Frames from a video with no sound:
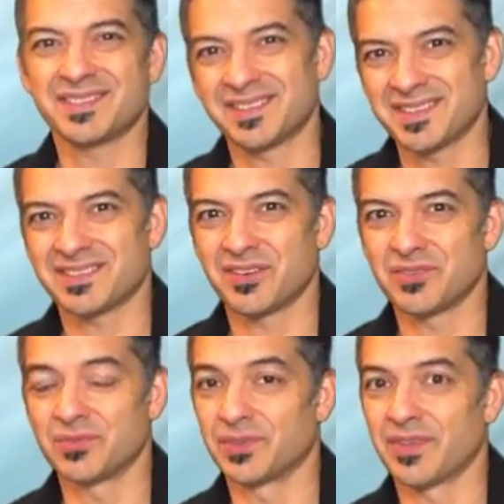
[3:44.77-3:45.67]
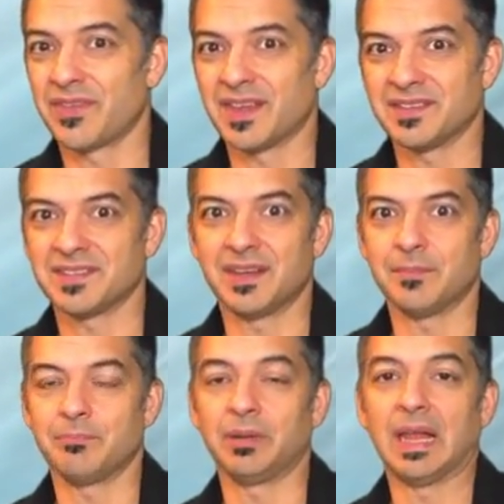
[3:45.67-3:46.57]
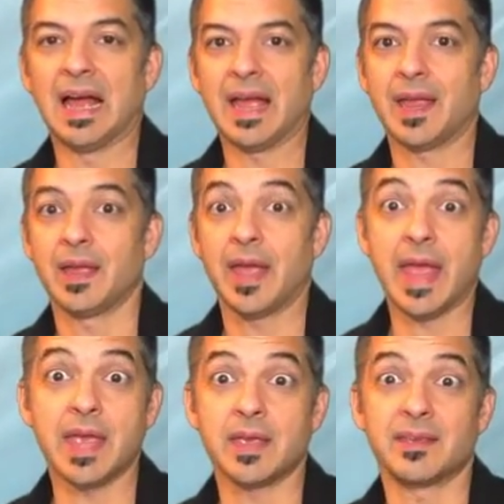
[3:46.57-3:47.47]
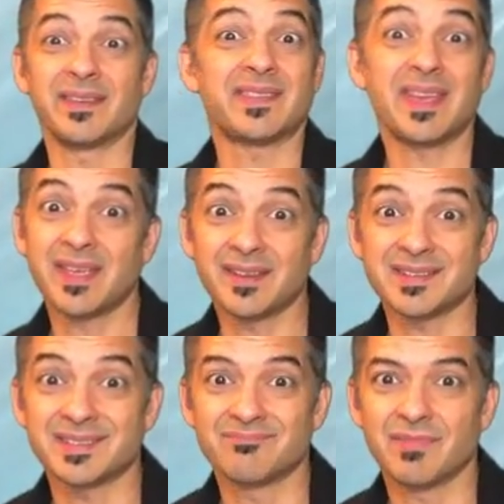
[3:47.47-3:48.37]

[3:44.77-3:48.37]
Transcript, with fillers: going to start doing the things that imply, hey, get the hint,